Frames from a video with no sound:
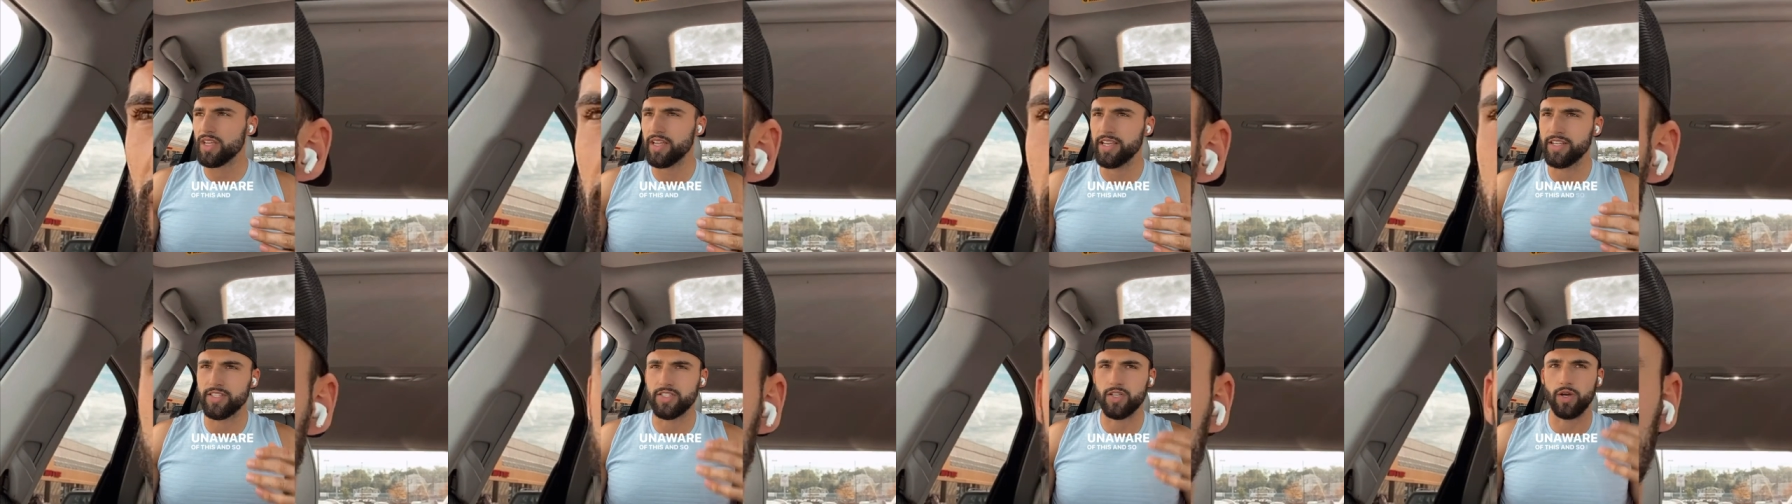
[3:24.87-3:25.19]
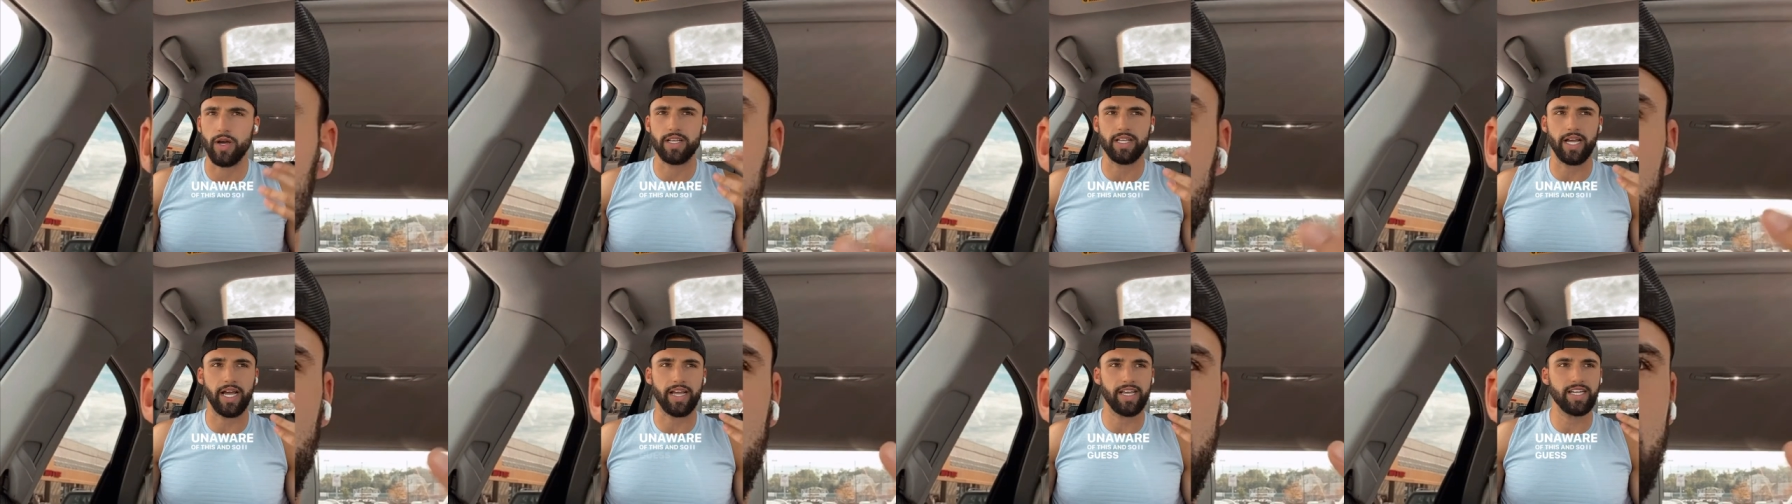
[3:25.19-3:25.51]
And so
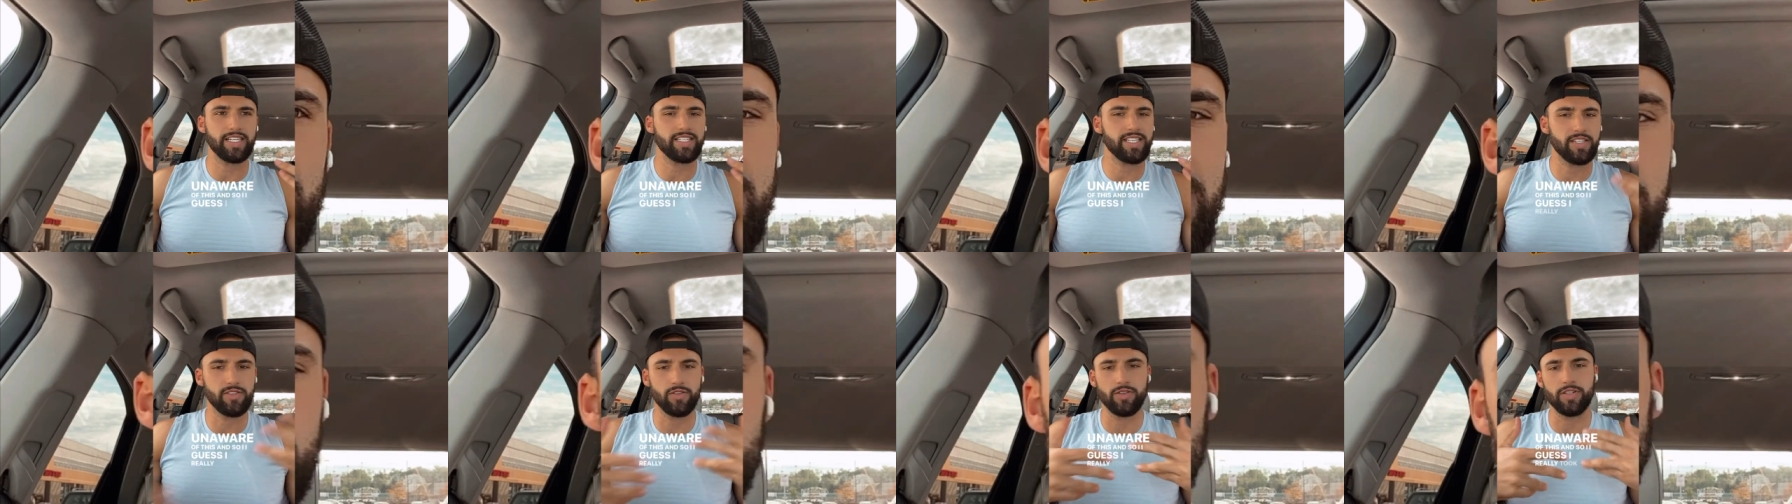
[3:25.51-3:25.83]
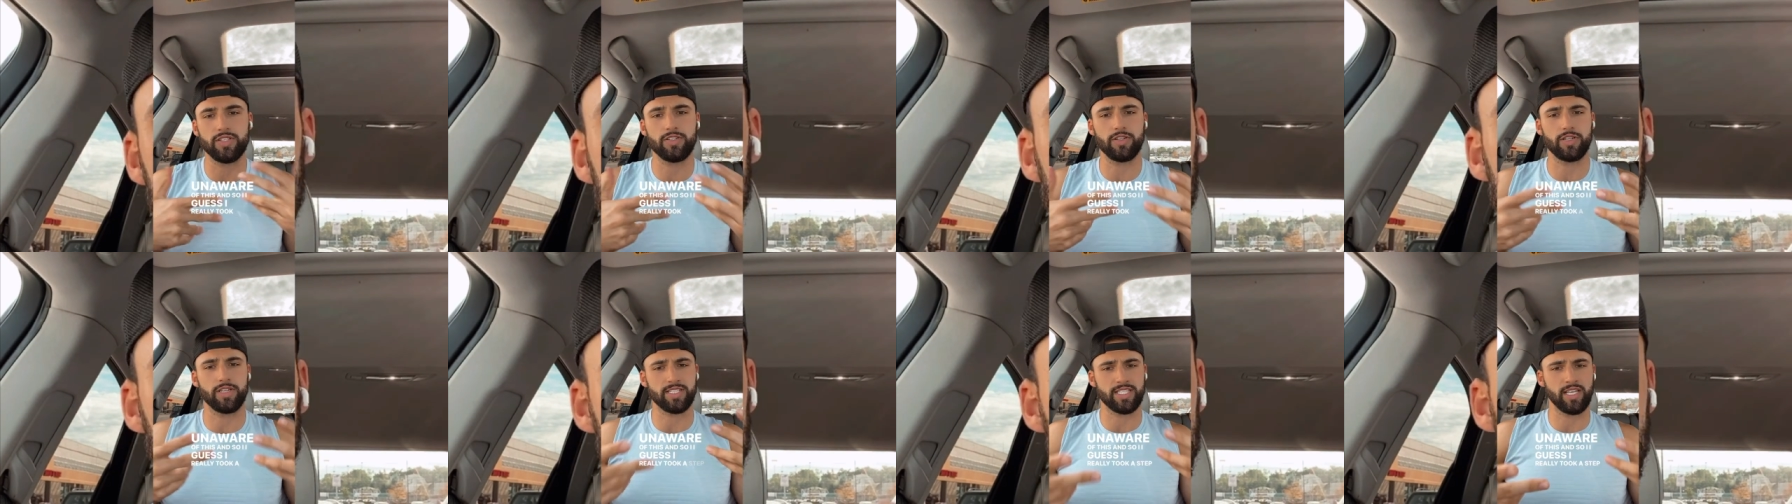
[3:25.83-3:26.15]
I, I guess I
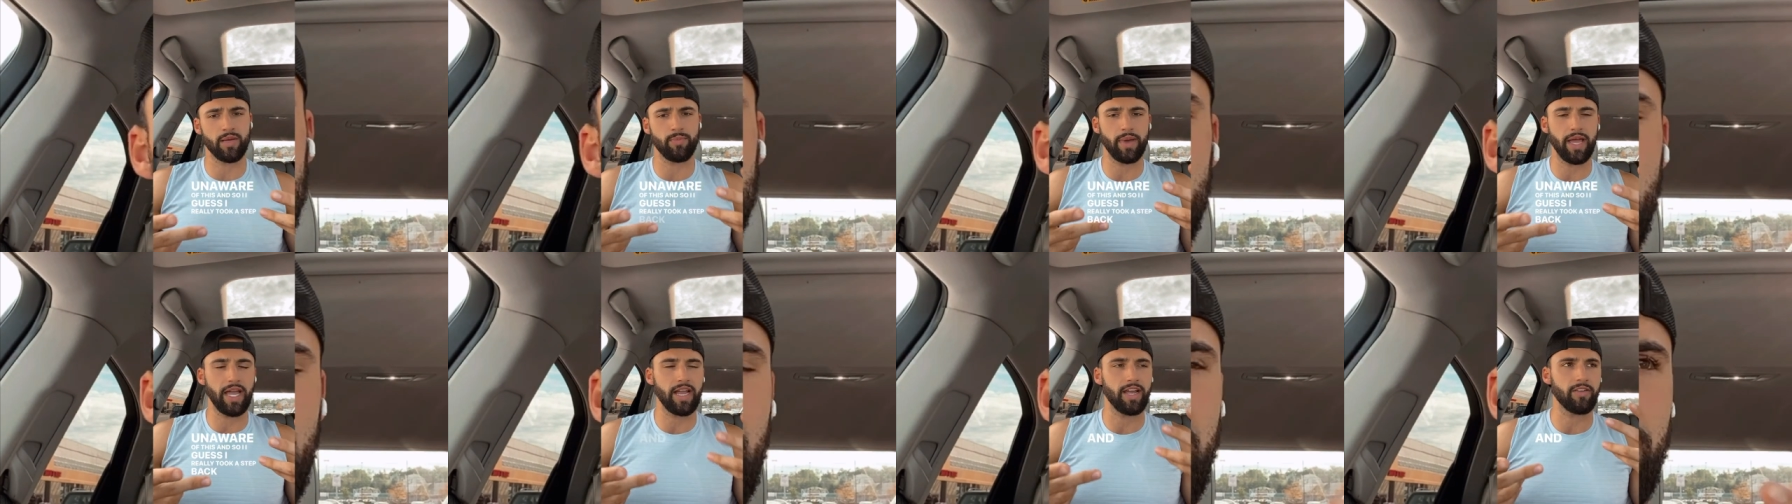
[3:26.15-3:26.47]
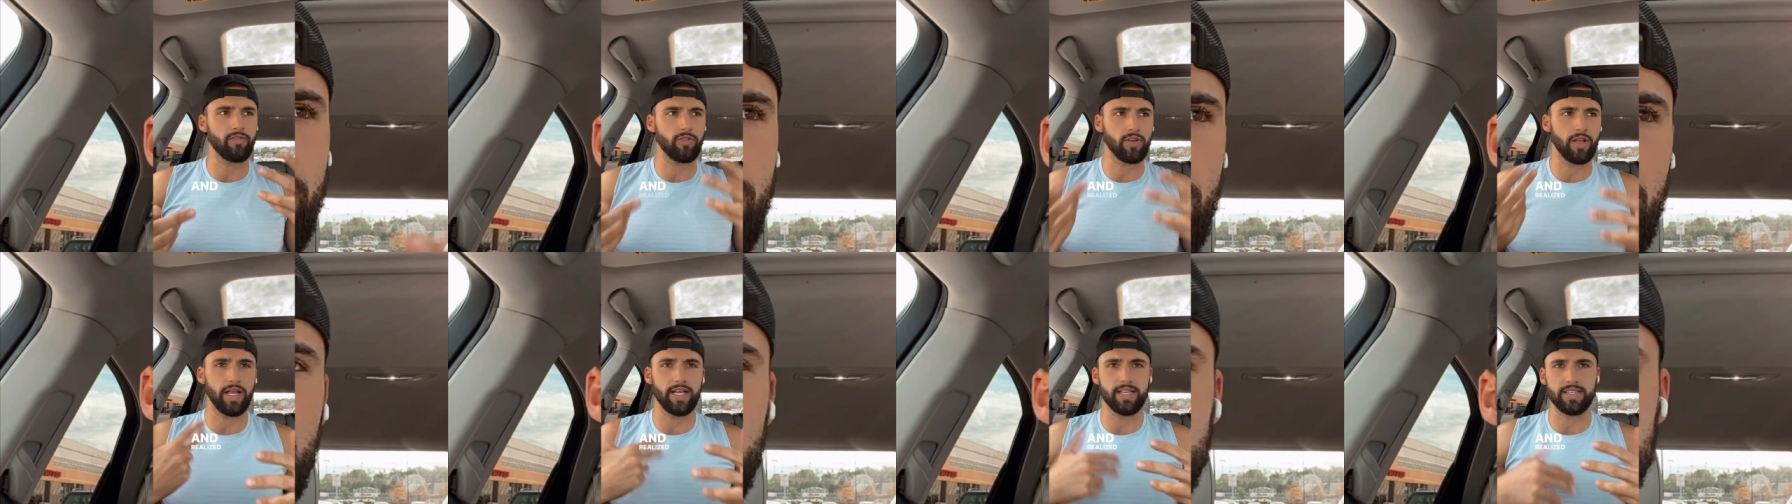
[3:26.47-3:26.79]
really took a step back
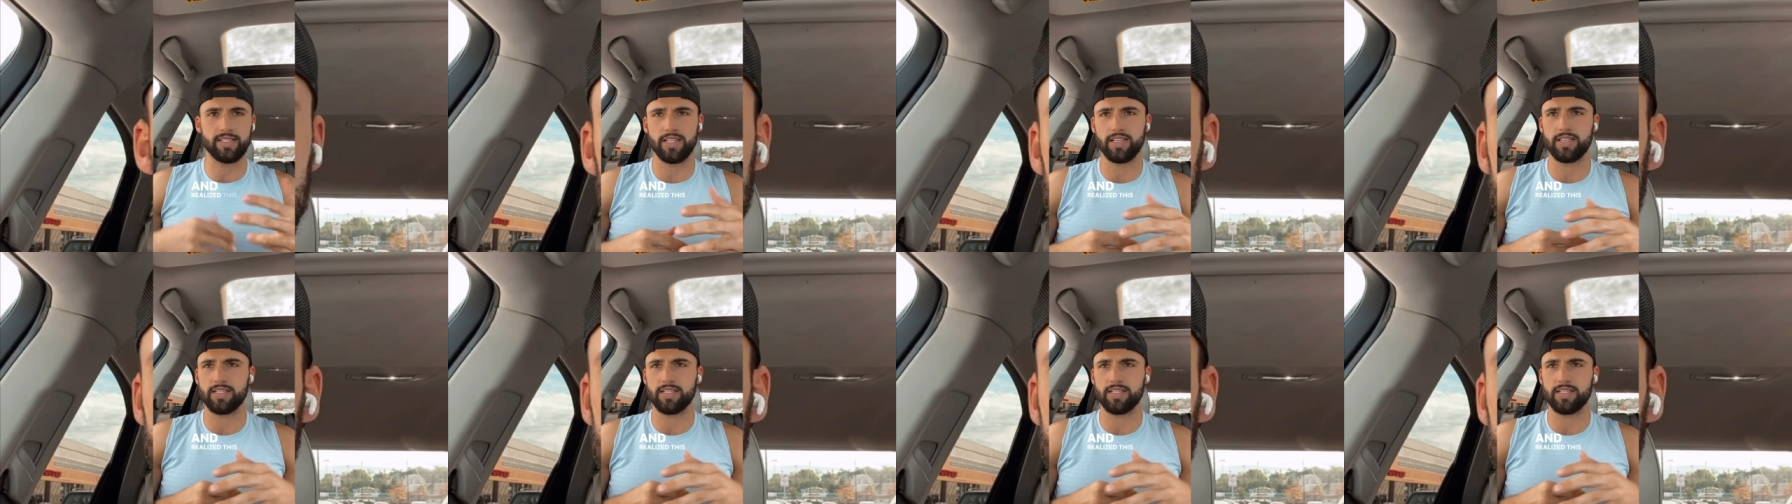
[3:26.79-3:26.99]
and realized